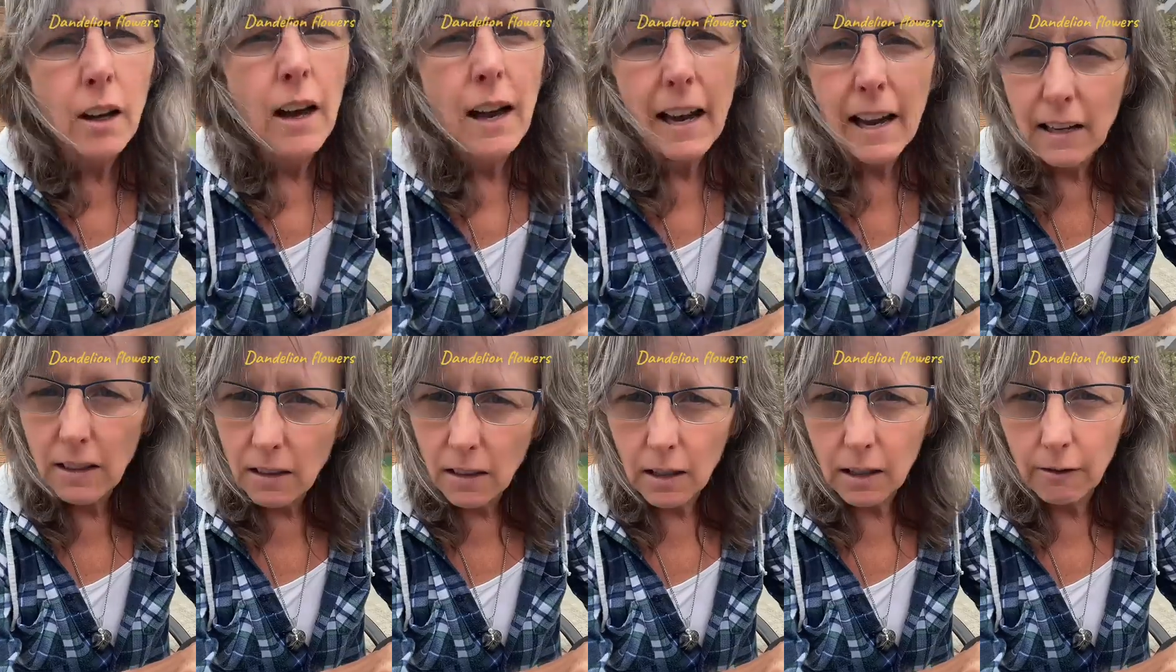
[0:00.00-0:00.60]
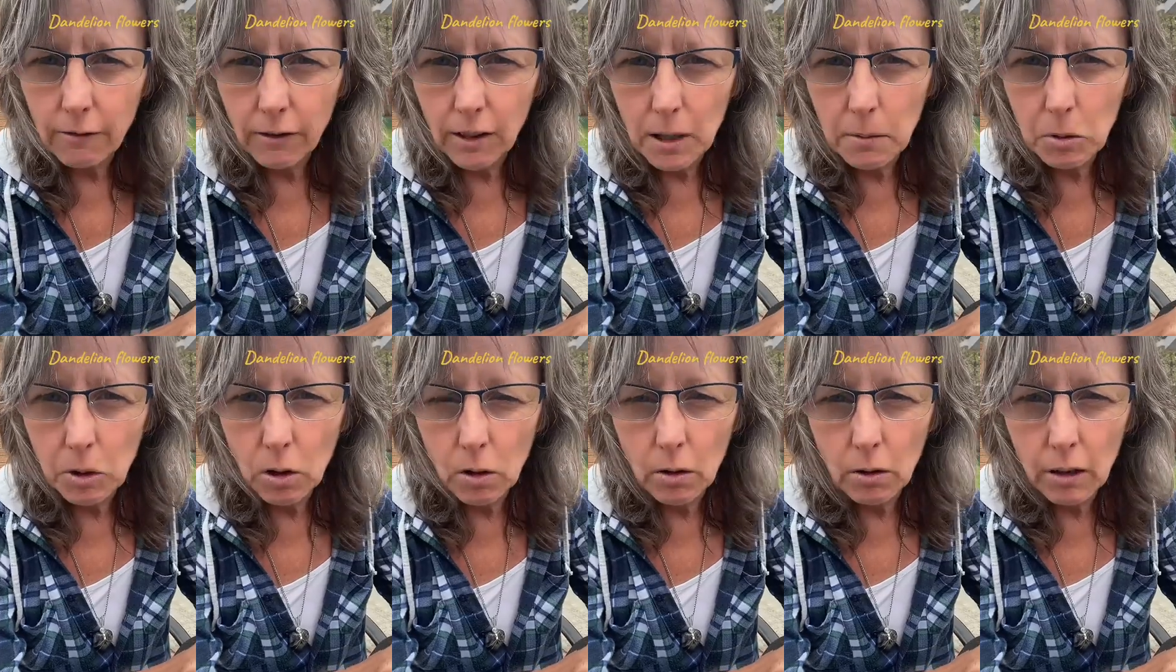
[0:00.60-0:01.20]

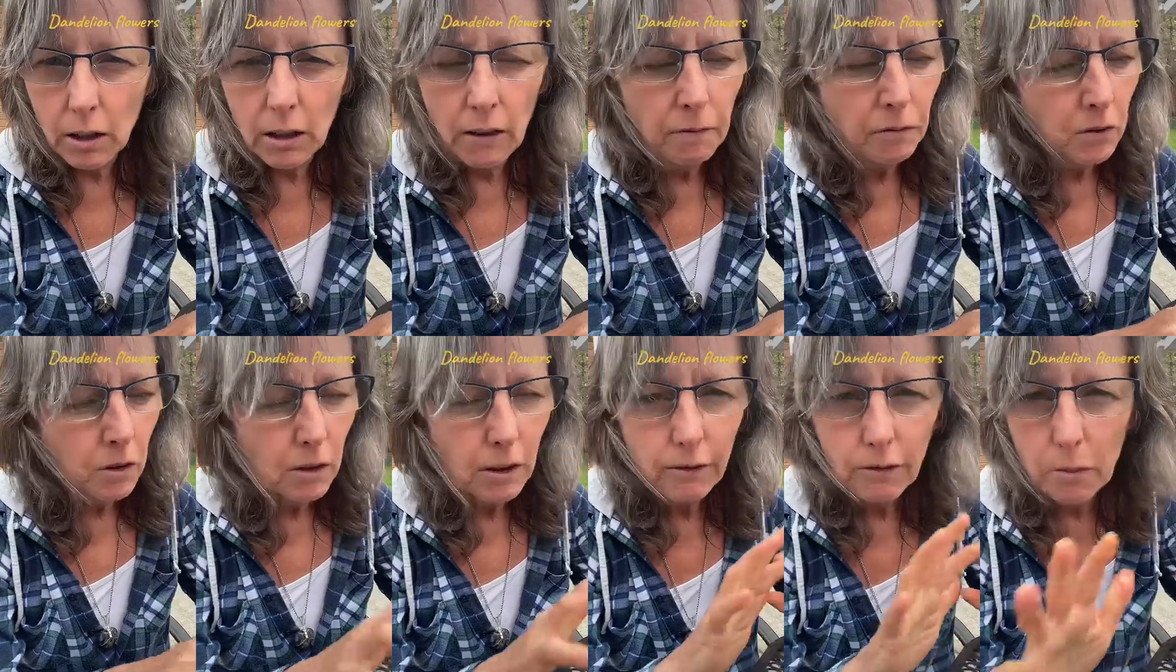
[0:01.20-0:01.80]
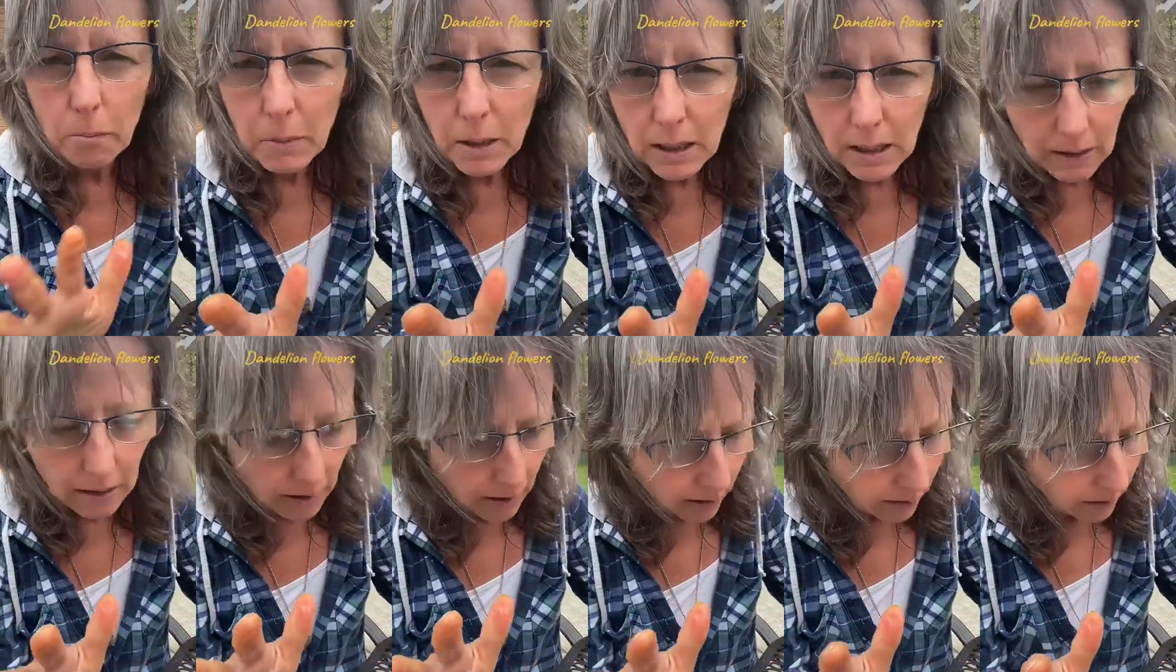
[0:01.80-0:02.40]
anti-inflammatory, good for many
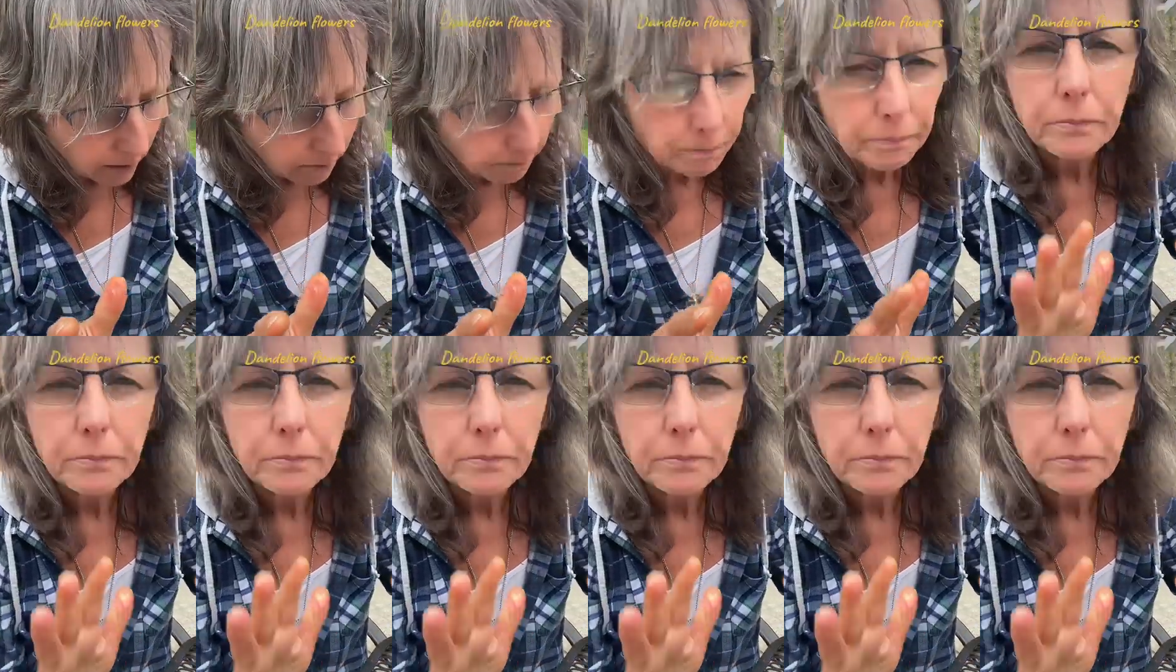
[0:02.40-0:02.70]
things,